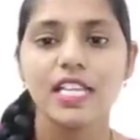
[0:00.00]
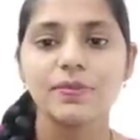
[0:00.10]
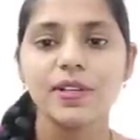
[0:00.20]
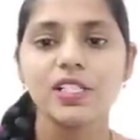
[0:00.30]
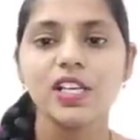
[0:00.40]

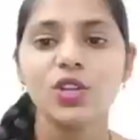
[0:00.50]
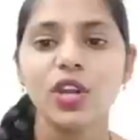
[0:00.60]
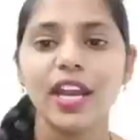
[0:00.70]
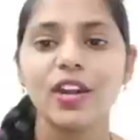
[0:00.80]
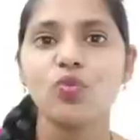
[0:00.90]
especially in
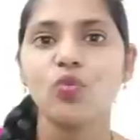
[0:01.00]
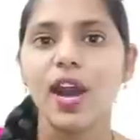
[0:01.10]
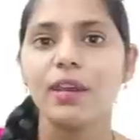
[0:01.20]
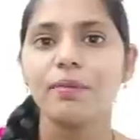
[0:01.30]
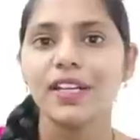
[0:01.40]
your
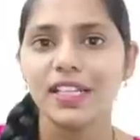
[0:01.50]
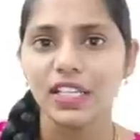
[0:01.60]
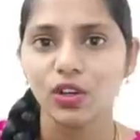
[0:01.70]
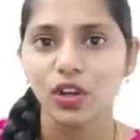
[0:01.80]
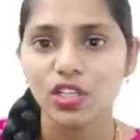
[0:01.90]
environment and
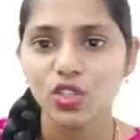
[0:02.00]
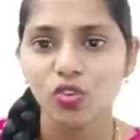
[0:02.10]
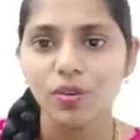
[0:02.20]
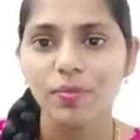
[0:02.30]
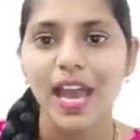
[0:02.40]
ecology
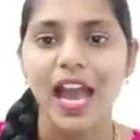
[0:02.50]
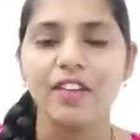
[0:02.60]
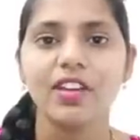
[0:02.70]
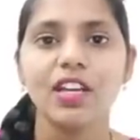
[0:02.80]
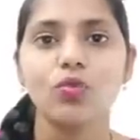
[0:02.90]
you will be
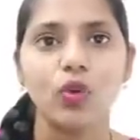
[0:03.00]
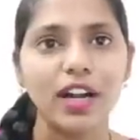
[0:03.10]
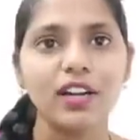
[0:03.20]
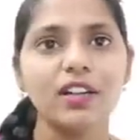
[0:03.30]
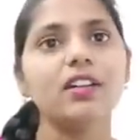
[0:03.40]
having a
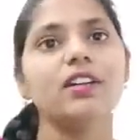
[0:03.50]
one